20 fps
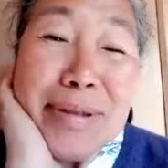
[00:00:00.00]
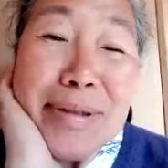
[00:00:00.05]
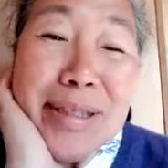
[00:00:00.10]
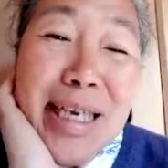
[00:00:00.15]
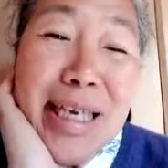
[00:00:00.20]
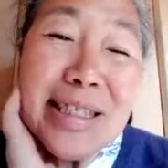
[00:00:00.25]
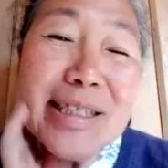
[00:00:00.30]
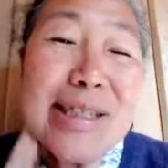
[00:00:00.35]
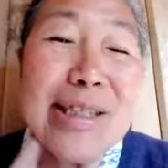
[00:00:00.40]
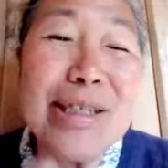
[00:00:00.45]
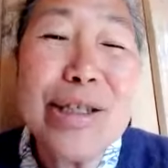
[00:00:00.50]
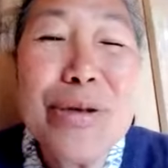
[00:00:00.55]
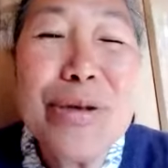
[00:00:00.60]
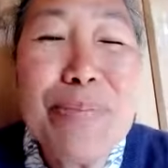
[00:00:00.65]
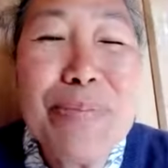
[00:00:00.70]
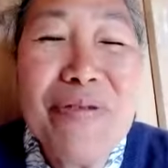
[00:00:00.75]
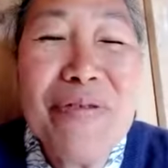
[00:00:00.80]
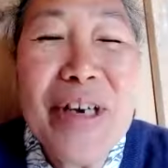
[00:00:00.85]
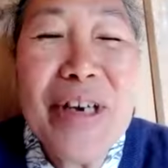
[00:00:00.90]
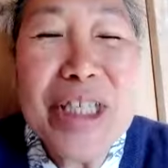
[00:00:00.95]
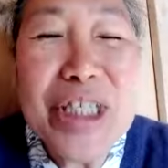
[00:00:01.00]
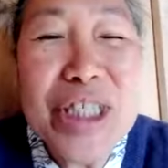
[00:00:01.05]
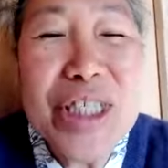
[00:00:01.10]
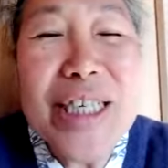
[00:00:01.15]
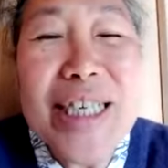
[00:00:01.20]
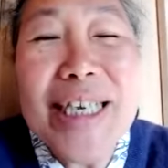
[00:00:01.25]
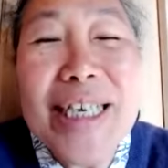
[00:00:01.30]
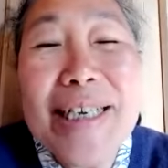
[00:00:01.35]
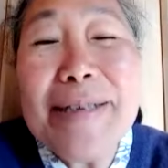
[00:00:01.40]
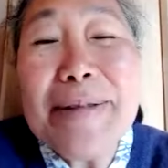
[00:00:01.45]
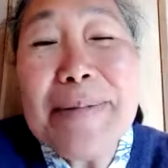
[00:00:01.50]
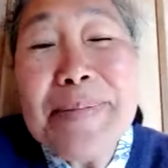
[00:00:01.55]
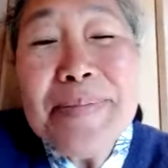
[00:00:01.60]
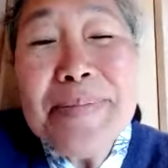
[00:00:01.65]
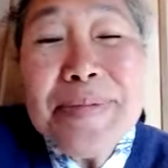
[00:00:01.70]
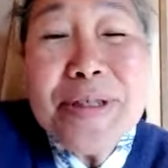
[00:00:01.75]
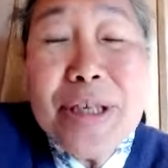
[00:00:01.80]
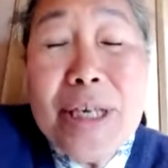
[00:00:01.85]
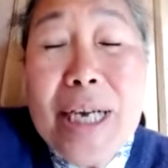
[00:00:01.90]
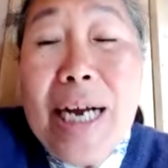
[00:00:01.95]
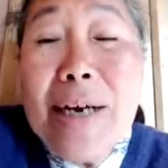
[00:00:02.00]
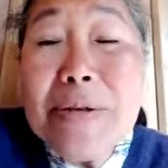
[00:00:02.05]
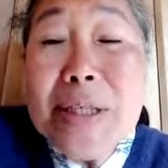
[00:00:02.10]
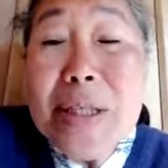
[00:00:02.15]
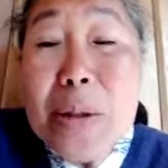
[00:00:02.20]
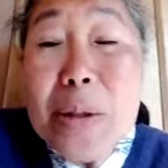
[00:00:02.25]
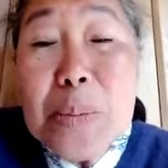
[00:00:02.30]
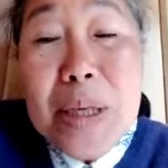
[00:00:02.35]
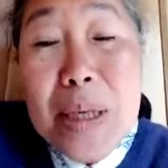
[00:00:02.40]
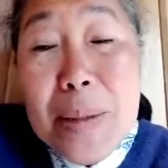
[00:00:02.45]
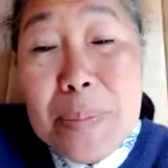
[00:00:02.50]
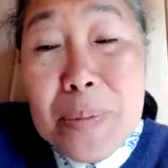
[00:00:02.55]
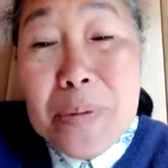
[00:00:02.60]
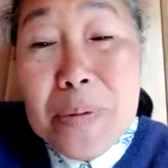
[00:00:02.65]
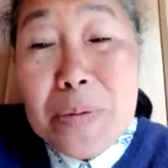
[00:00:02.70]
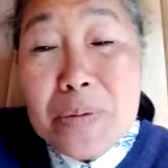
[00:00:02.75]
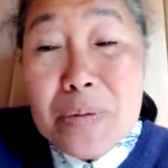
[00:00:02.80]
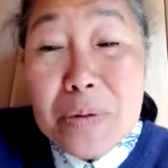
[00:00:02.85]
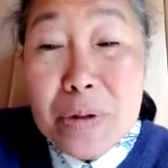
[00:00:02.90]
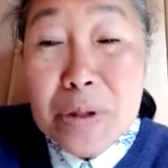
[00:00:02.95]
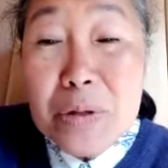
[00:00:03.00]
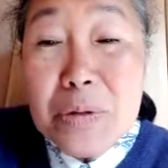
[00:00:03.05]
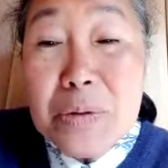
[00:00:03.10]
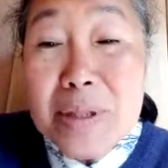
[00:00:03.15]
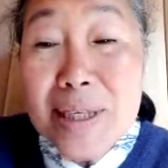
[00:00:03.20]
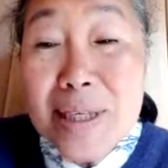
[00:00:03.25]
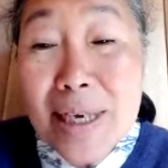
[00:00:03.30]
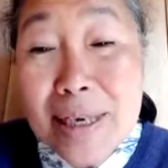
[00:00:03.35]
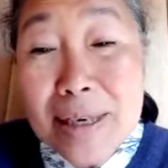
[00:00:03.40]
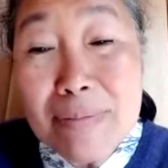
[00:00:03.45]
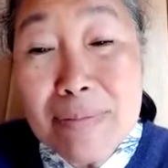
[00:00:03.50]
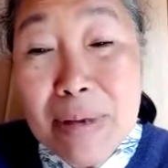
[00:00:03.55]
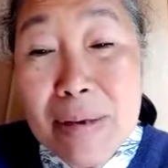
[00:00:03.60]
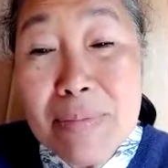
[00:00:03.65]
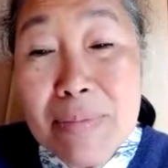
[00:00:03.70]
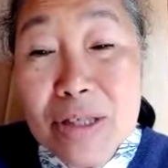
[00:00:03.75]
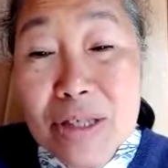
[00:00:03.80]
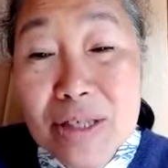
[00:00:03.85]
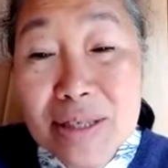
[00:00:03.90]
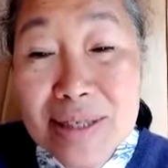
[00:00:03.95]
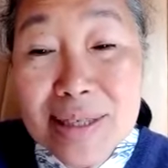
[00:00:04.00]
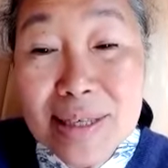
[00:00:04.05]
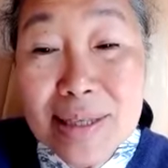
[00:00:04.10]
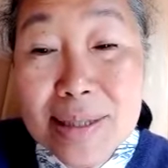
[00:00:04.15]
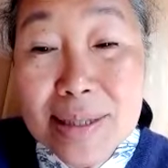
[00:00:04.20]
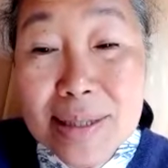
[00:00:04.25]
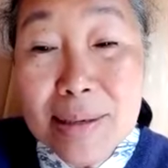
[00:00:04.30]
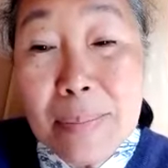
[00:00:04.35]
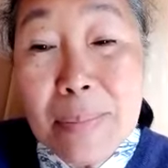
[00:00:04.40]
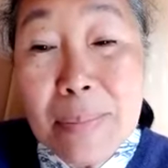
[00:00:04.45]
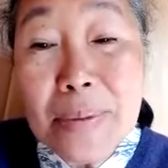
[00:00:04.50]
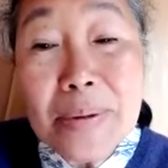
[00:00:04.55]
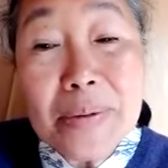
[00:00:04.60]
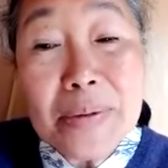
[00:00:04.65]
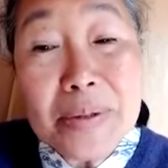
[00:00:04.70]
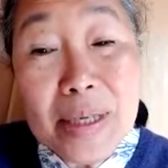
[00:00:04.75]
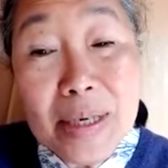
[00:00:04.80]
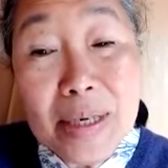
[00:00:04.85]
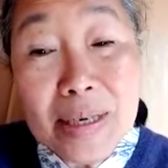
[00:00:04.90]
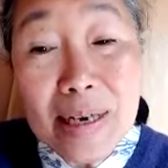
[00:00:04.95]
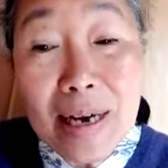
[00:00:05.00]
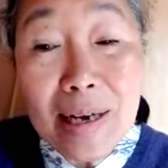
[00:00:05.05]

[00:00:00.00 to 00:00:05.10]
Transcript: starting to do it professionally to counsel people using images and symbols and